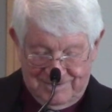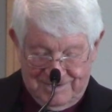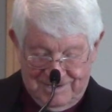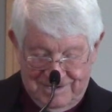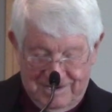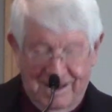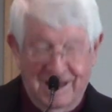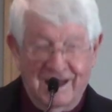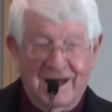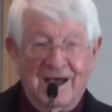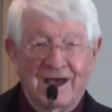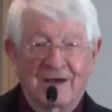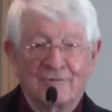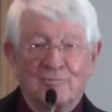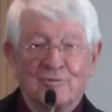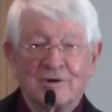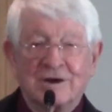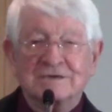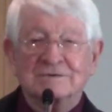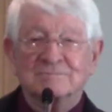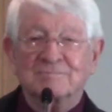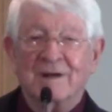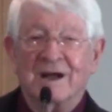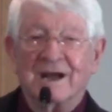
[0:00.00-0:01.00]
I
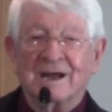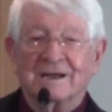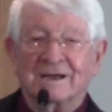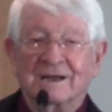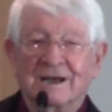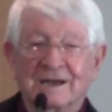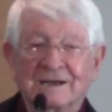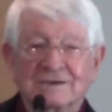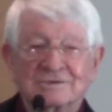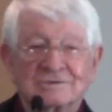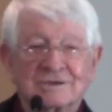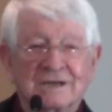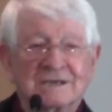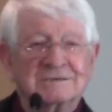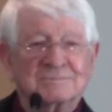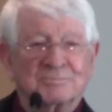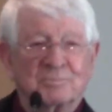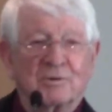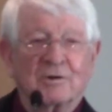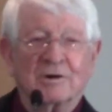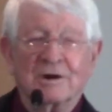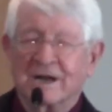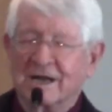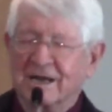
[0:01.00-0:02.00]
rest my case. Let's
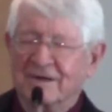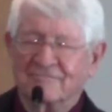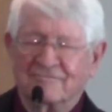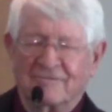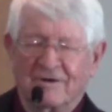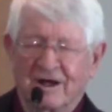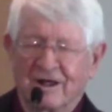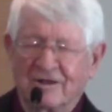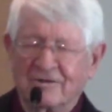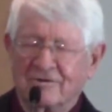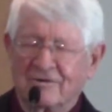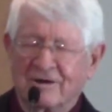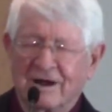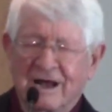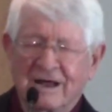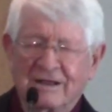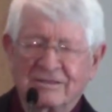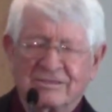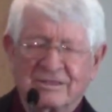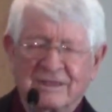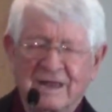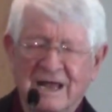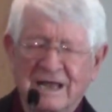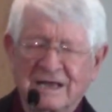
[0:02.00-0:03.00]
pray. Father, I
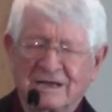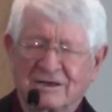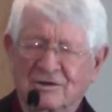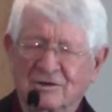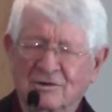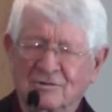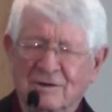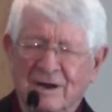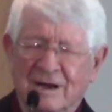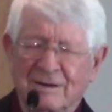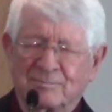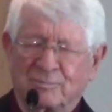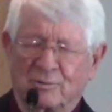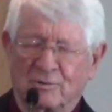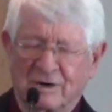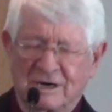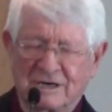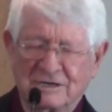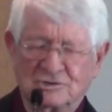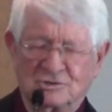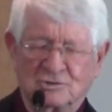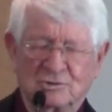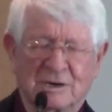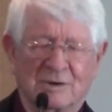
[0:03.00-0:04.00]
thank you. I
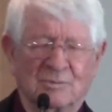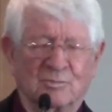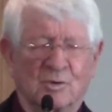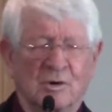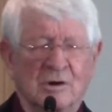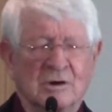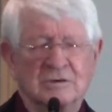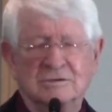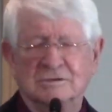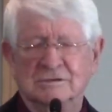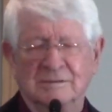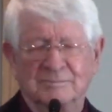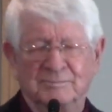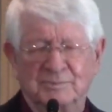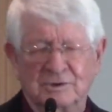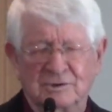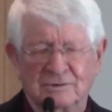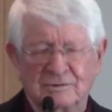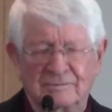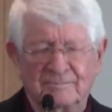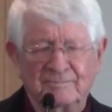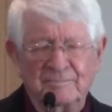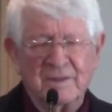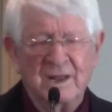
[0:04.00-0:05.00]
praise you. I worship
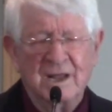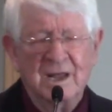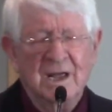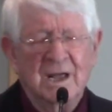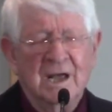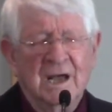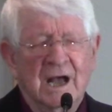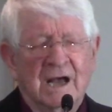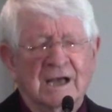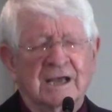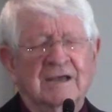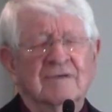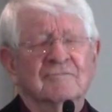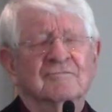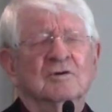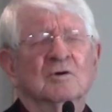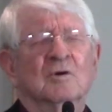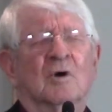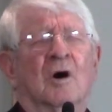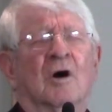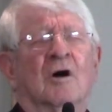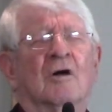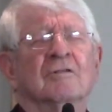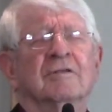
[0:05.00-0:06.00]
you. I give
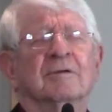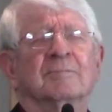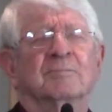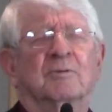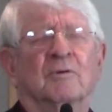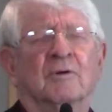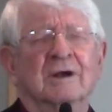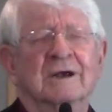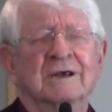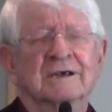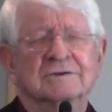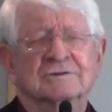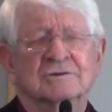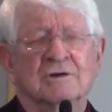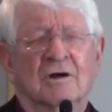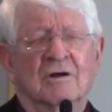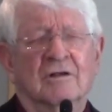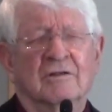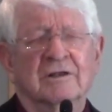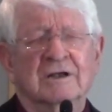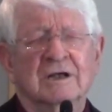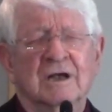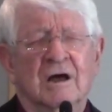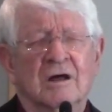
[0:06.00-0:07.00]
you all the praise,
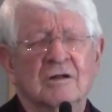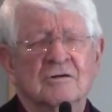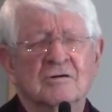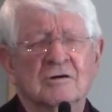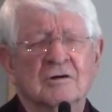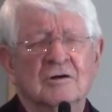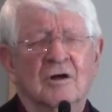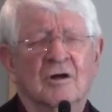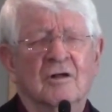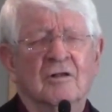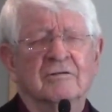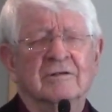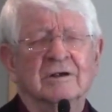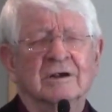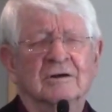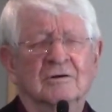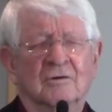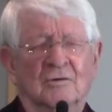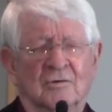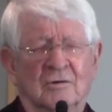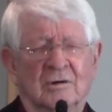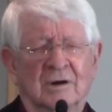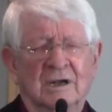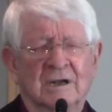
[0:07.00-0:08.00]
all the honor, and all the
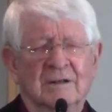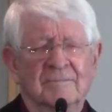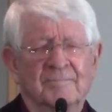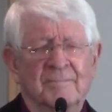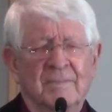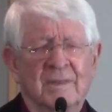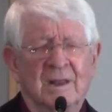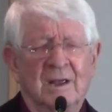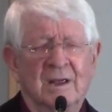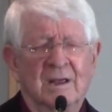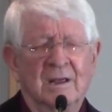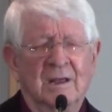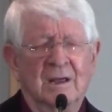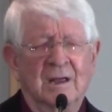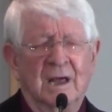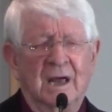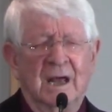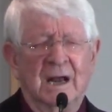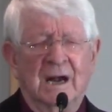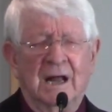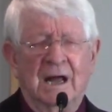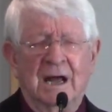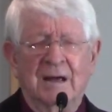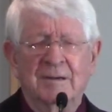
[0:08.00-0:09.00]
glory.
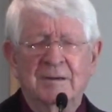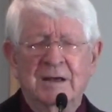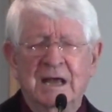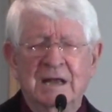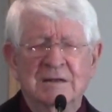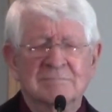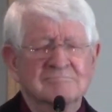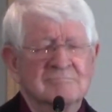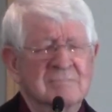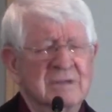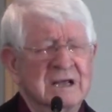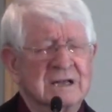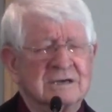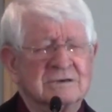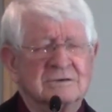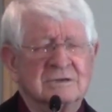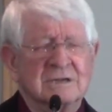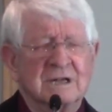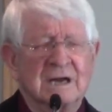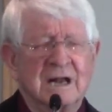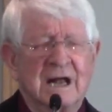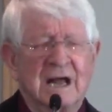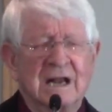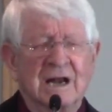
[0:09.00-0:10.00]
And I admit
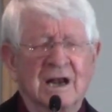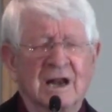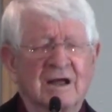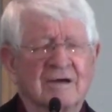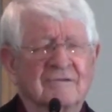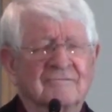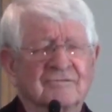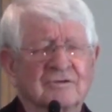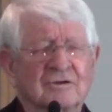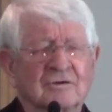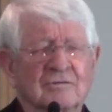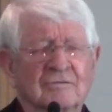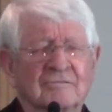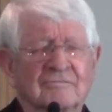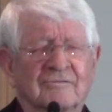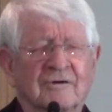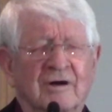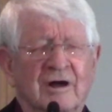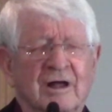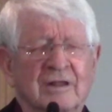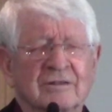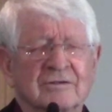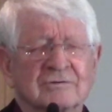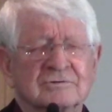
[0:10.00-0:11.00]
that I love you,
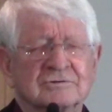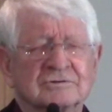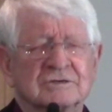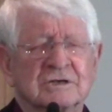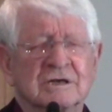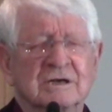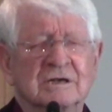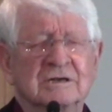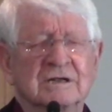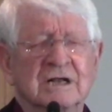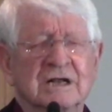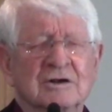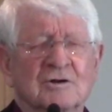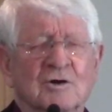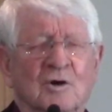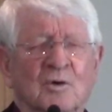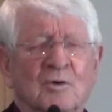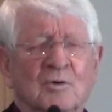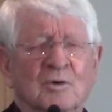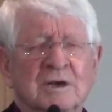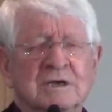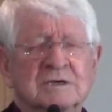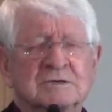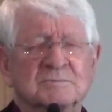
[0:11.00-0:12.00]
Father, Son, and
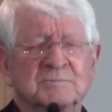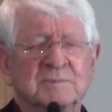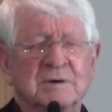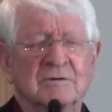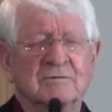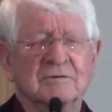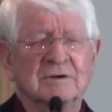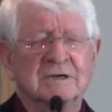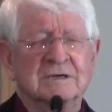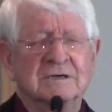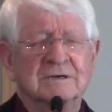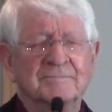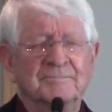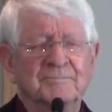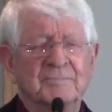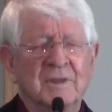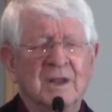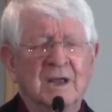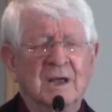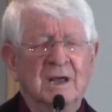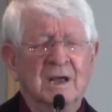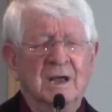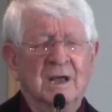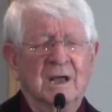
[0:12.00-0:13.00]
Holy Spirit.
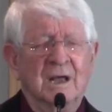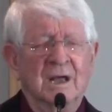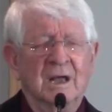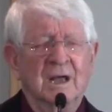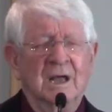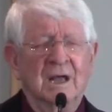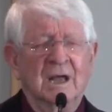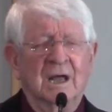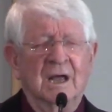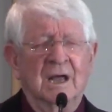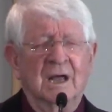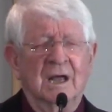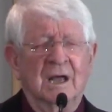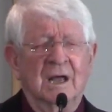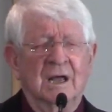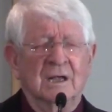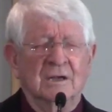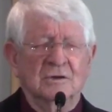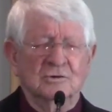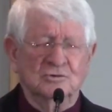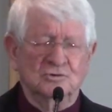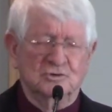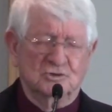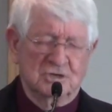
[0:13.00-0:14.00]

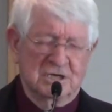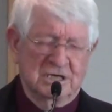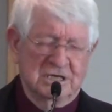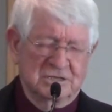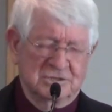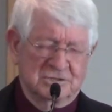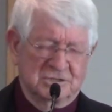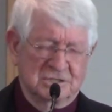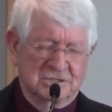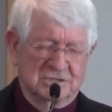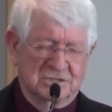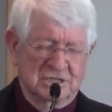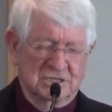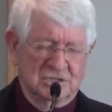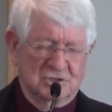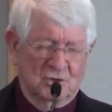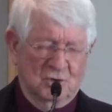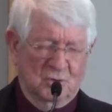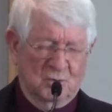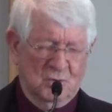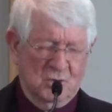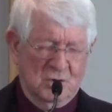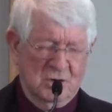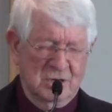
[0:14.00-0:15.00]
Jesus is
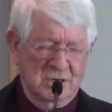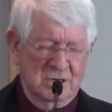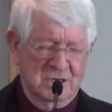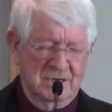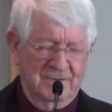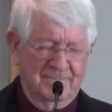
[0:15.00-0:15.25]
Lord.